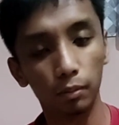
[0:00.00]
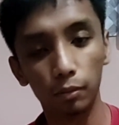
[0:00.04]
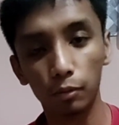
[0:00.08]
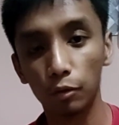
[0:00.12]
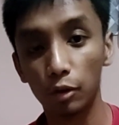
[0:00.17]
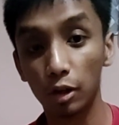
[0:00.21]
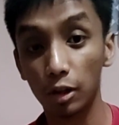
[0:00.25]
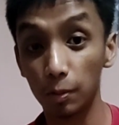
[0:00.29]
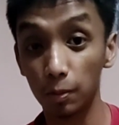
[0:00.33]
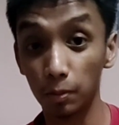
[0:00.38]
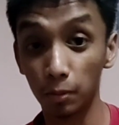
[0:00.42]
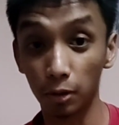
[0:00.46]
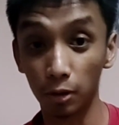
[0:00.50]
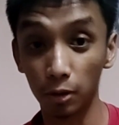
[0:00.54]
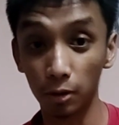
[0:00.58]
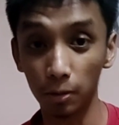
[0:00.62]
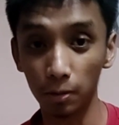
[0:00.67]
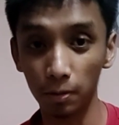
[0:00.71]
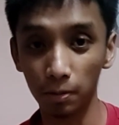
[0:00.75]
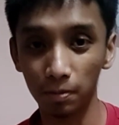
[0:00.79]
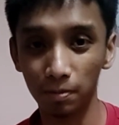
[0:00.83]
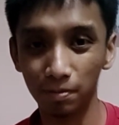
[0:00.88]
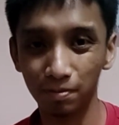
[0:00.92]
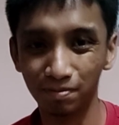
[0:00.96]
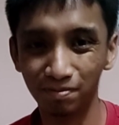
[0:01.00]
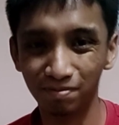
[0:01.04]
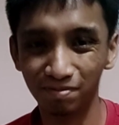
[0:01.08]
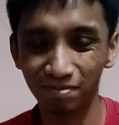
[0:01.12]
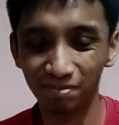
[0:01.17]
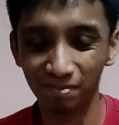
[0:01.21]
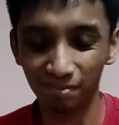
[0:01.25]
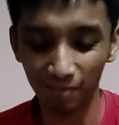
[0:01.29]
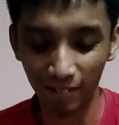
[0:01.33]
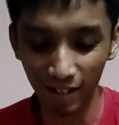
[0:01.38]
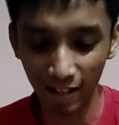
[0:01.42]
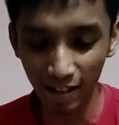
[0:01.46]
red probe,
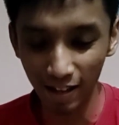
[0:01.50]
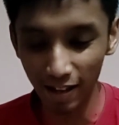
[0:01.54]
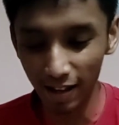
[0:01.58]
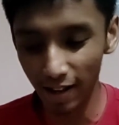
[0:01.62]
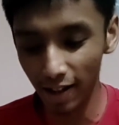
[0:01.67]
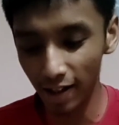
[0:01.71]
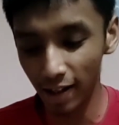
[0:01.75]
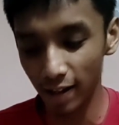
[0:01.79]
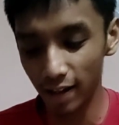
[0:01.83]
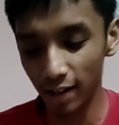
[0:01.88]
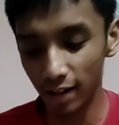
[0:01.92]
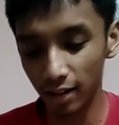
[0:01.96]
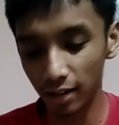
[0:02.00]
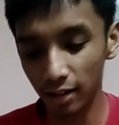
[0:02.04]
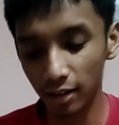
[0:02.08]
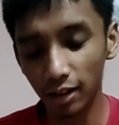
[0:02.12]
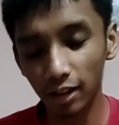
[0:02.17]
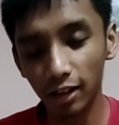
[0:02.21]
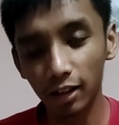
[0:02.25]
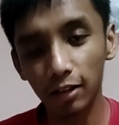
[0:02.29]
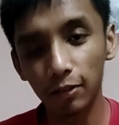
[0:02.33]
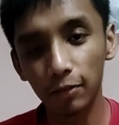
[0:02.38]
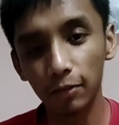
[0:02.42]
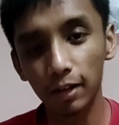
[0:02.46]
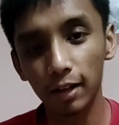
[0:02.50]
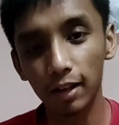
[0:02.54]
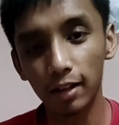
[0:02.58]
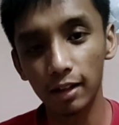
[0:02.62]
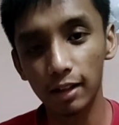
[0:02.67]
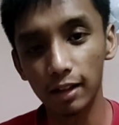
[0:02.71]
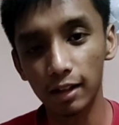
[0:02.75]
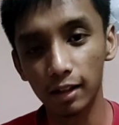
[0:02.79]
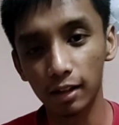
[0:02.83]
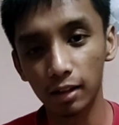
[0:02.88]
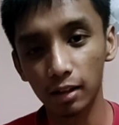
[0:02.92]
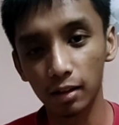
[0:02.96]
and the negative end
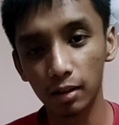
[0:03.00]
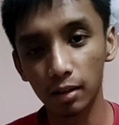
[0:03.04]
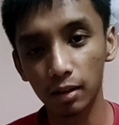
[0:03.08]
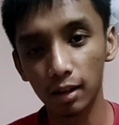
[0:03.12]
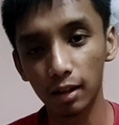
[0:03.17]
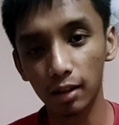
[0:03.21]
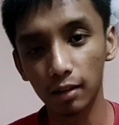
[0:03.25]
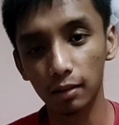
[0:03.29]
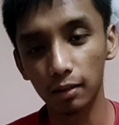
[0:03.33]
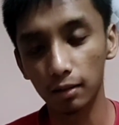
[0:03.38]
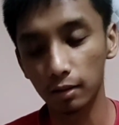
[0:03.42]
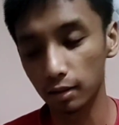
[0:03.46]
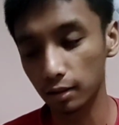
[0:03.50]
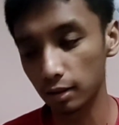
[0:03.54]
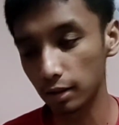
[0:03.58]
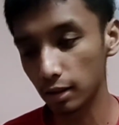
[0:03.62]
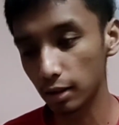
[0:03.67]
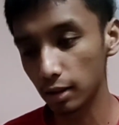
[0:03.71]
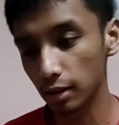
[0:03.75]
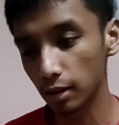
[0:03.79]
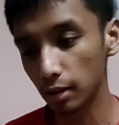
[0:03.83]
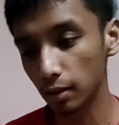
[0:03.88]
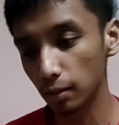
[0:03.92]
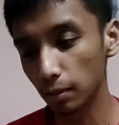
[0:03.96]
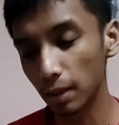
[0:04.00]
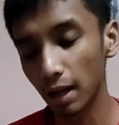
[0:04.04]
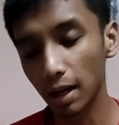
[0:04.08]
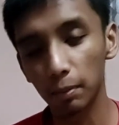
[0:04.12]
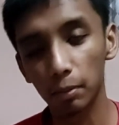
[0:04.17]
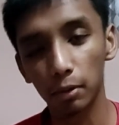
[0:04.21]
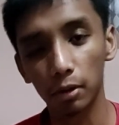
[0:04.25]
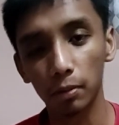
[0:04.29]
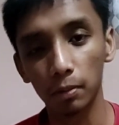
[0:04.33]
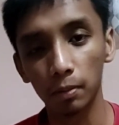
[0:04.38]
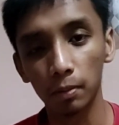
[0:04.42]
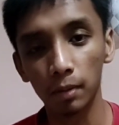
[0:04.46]
here at the black
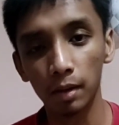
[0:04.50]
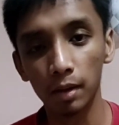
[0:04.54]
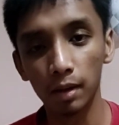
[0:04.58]
probe.